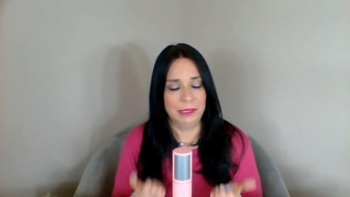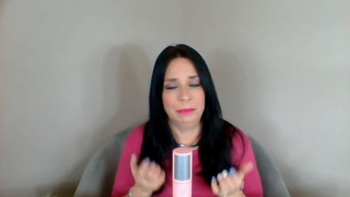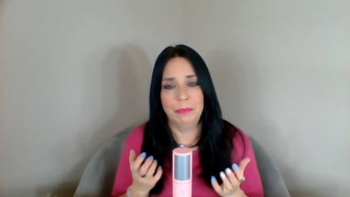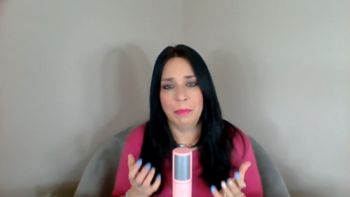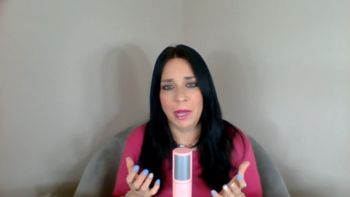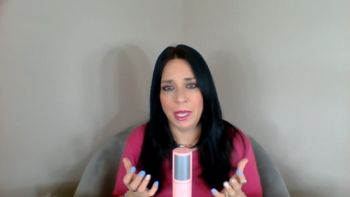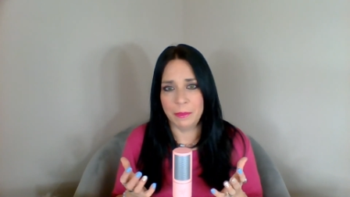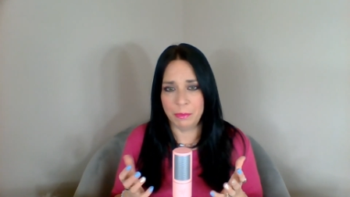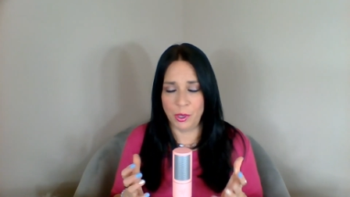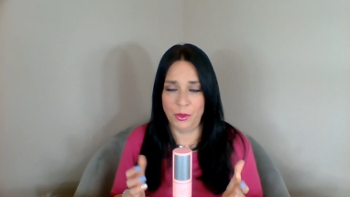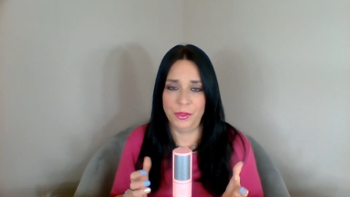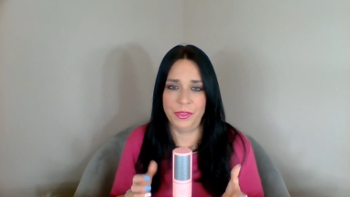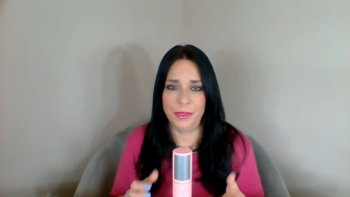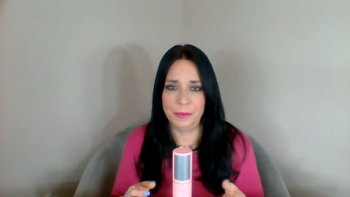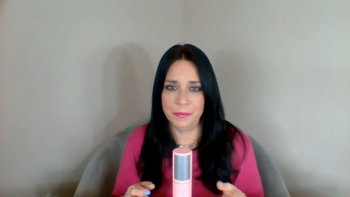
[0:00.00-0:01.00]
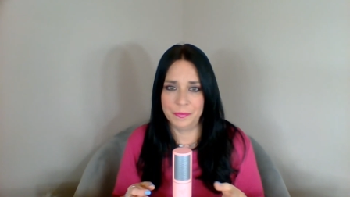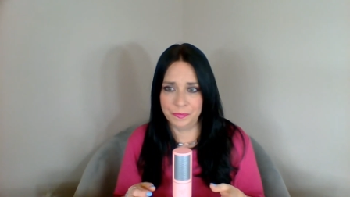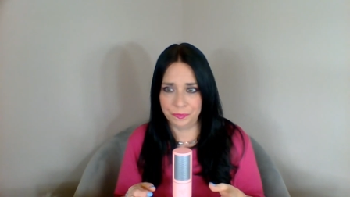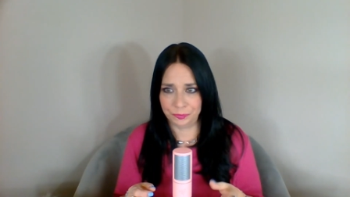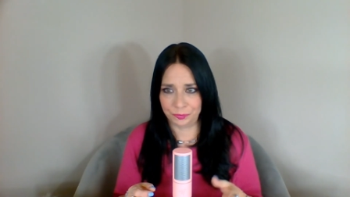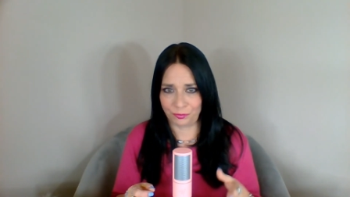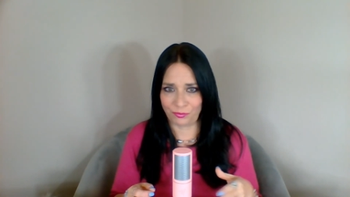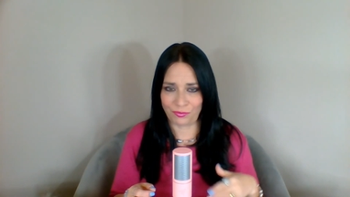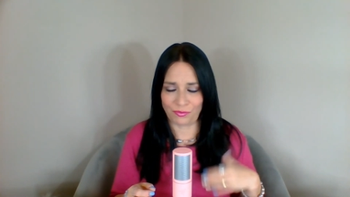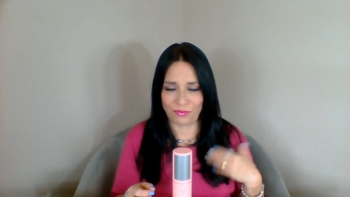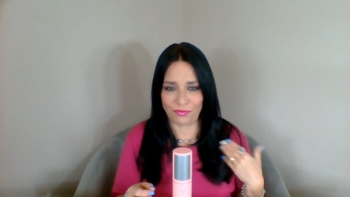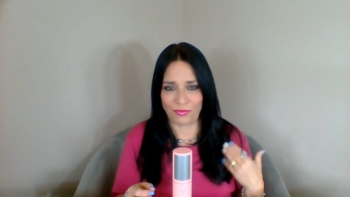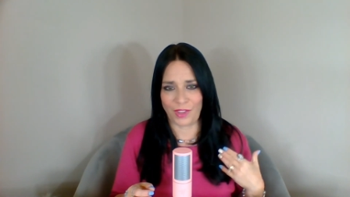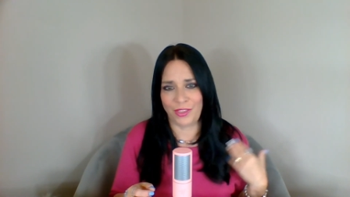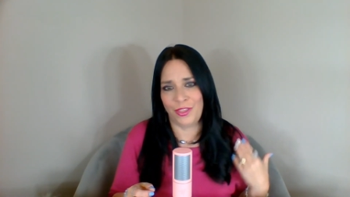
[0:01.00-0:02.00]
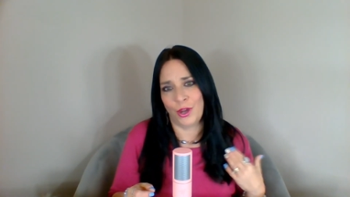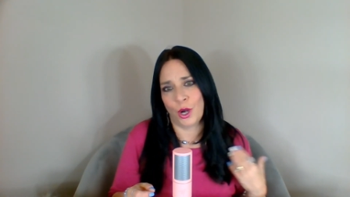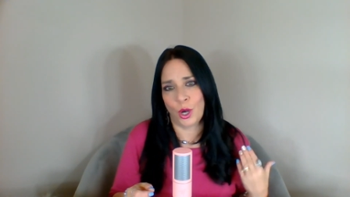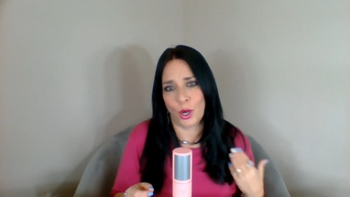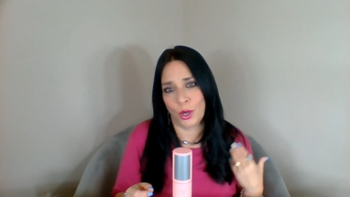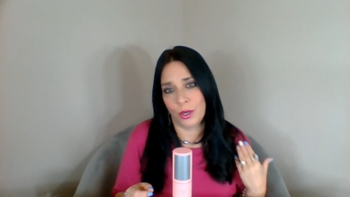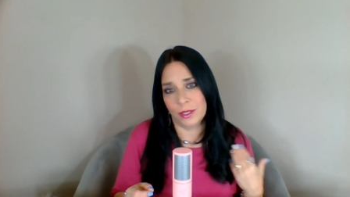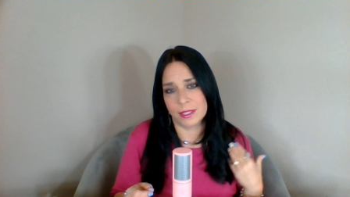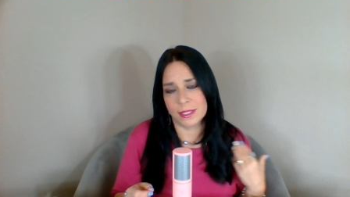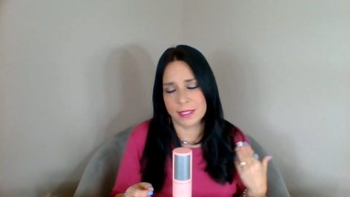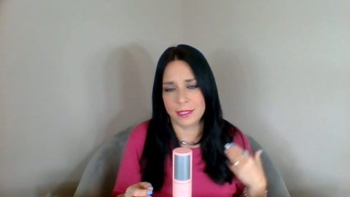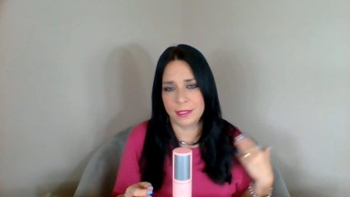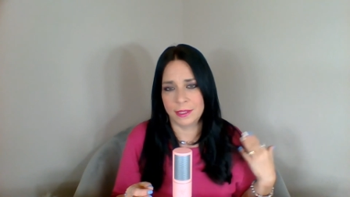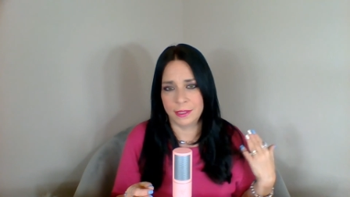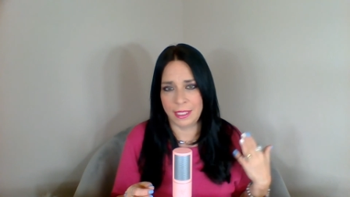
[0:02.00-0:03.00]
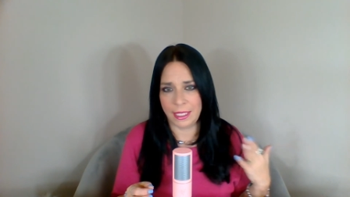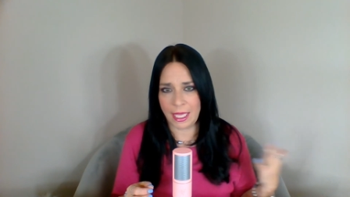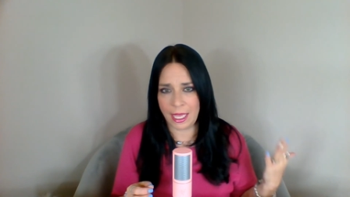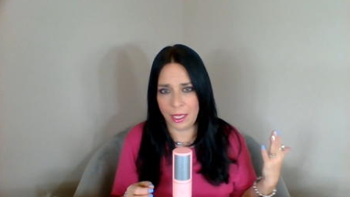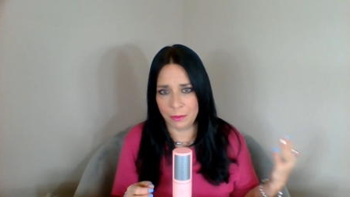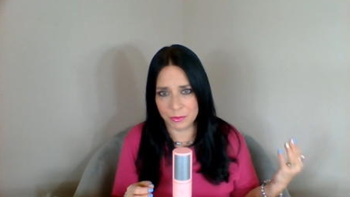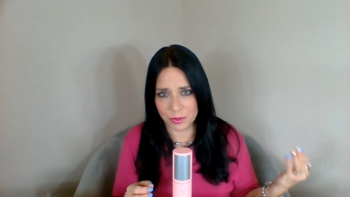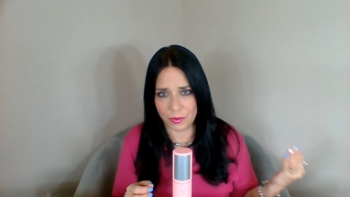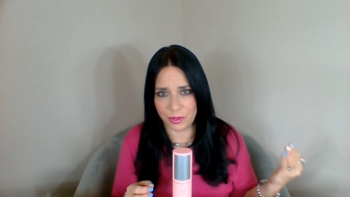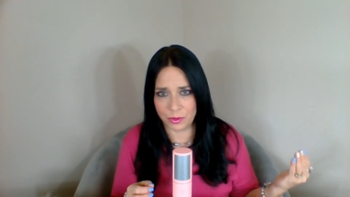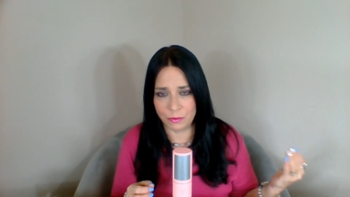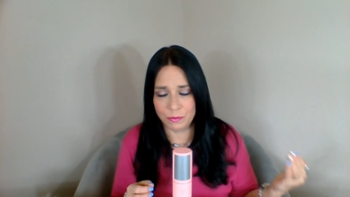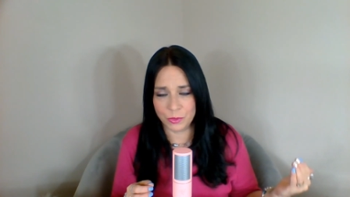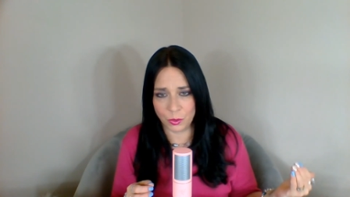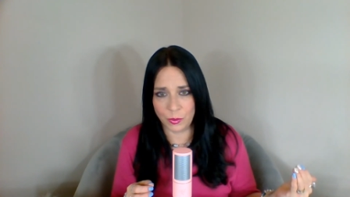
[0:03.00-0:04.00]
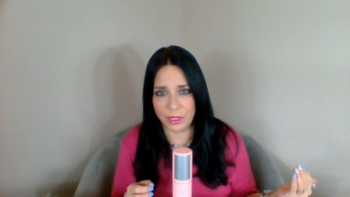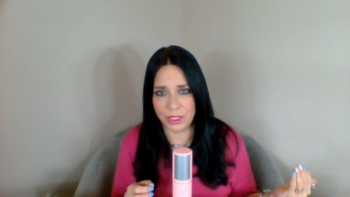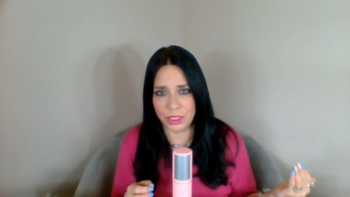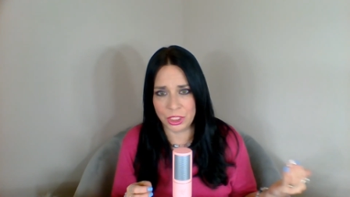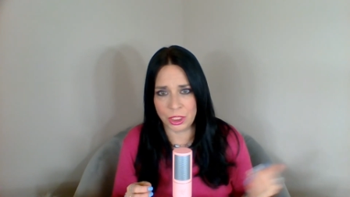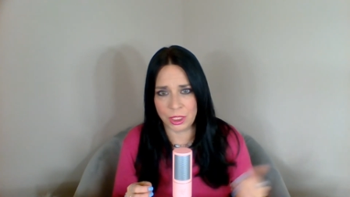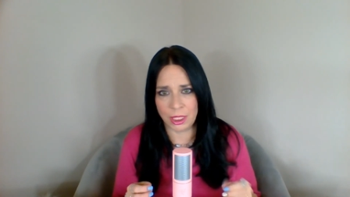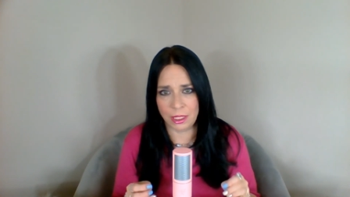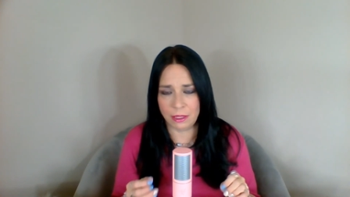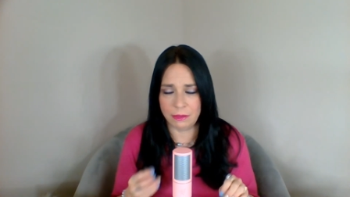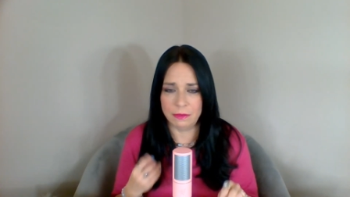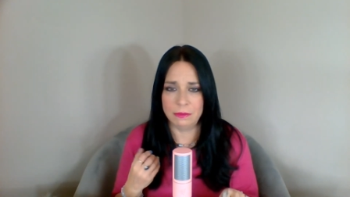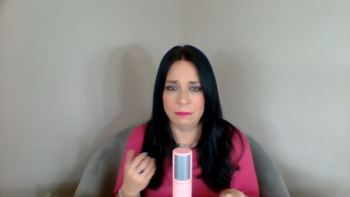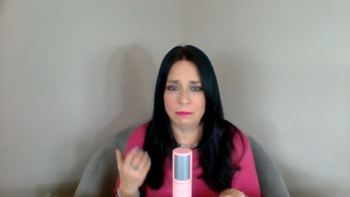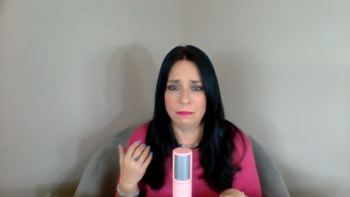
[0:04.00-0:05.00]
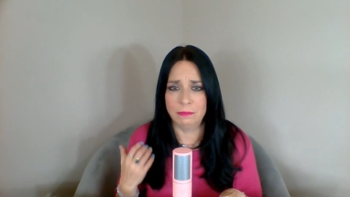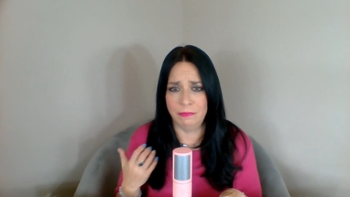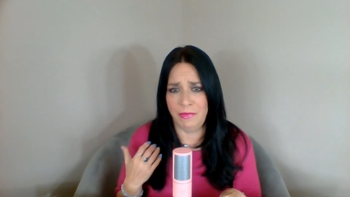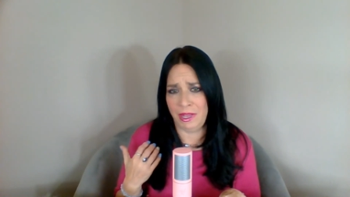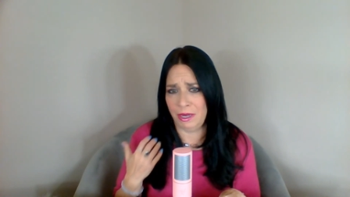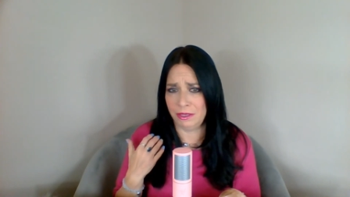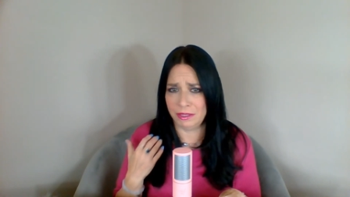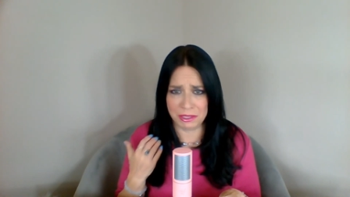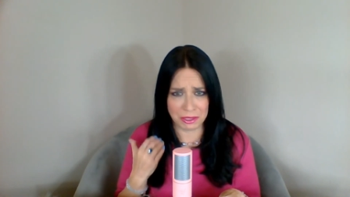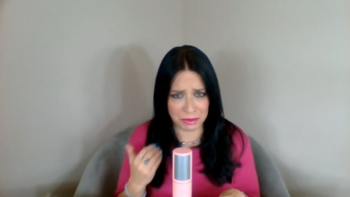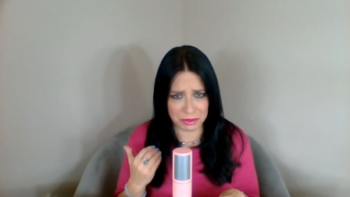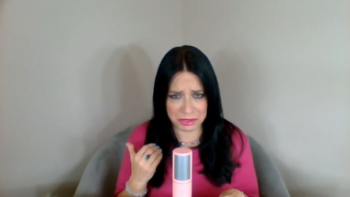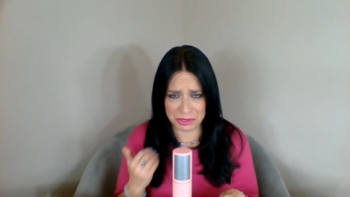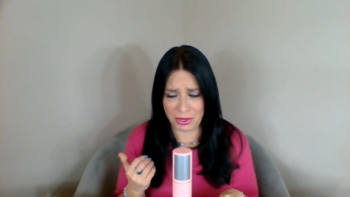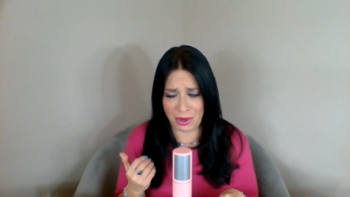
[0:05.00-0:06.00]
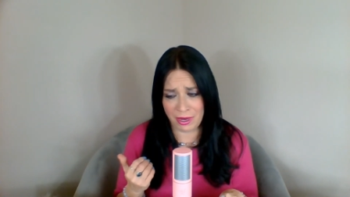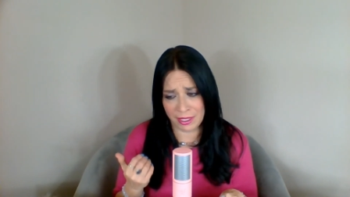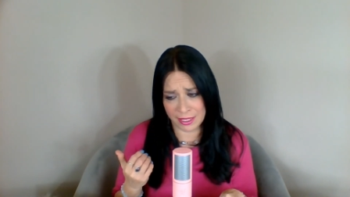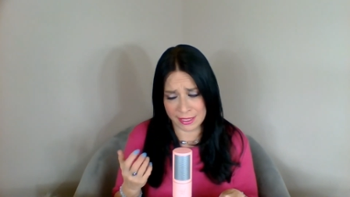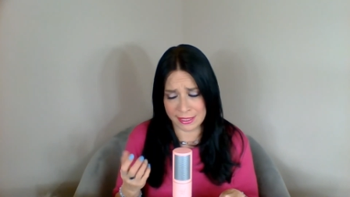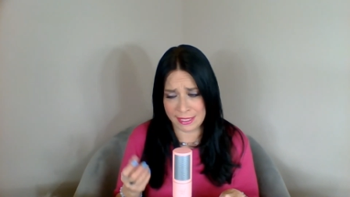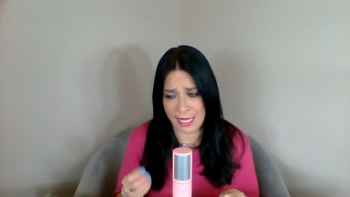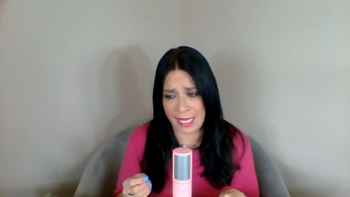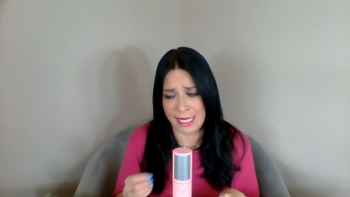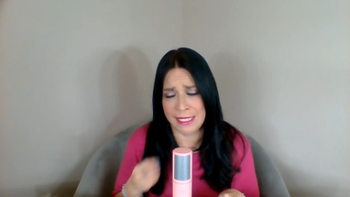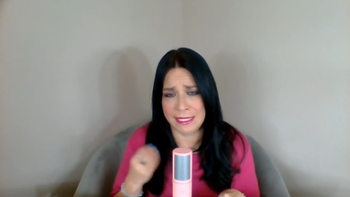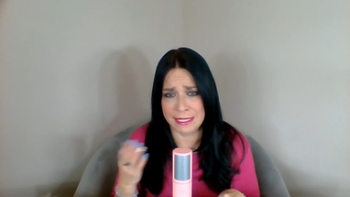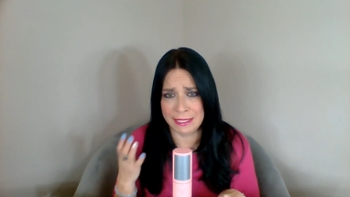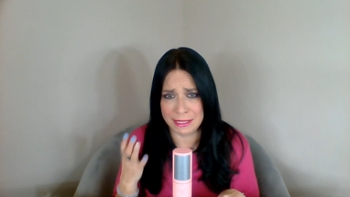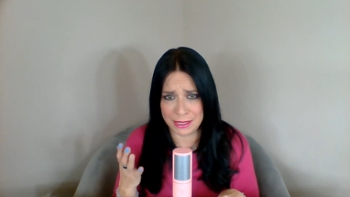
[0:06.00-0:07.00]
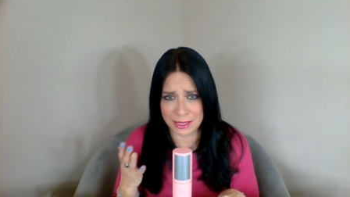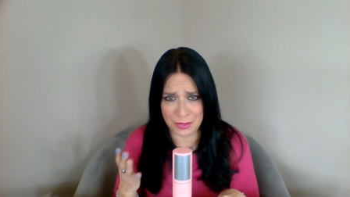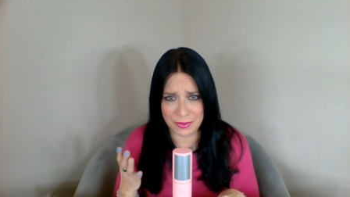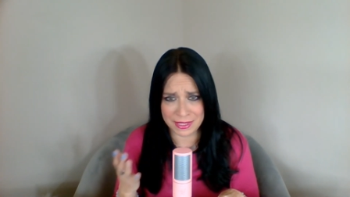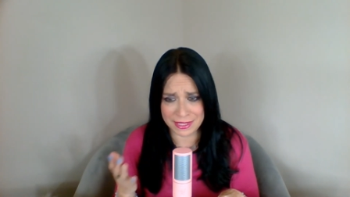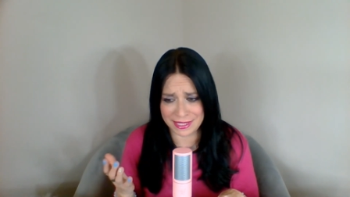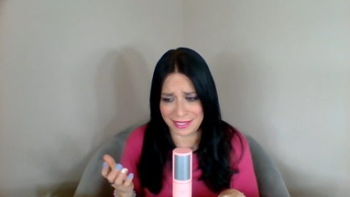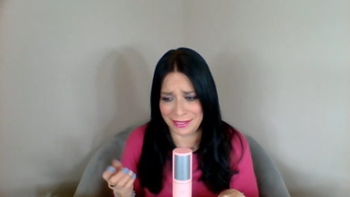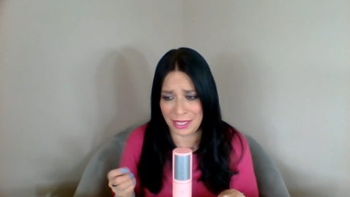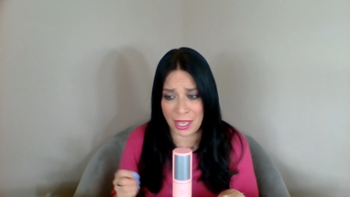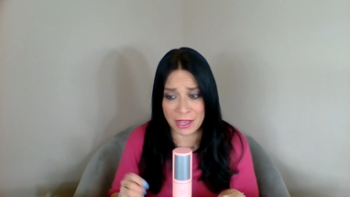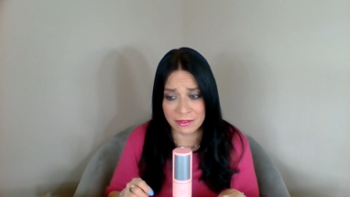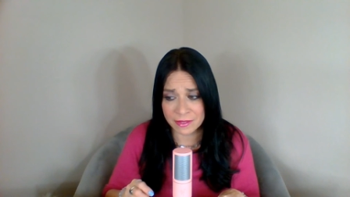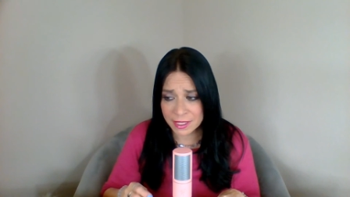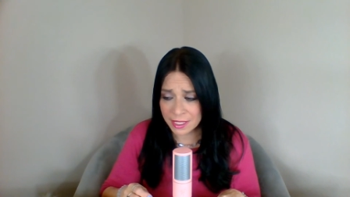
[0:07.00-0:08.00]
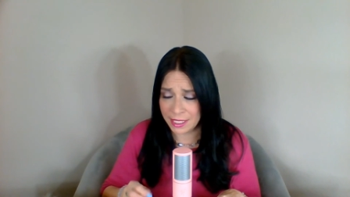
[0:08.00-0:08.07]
But both the hurts that comes with twin shit, they are so strong and intense, and so is the love.